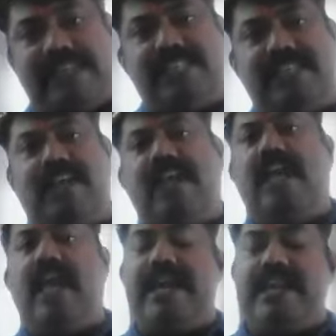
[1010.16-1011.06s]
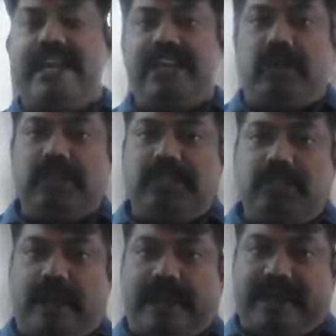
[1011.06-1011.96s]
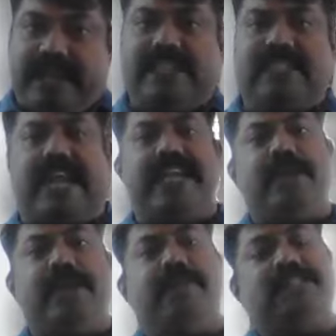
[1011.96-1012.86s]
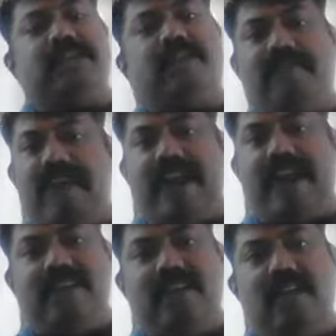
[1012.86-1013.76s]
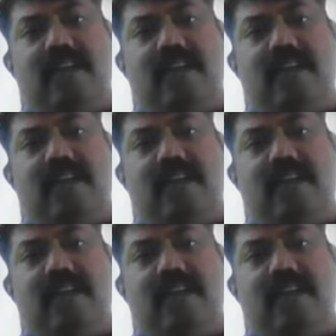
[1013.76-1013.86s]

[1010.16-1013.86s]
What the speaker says: practitioner, I need to consume at least 80% of fat.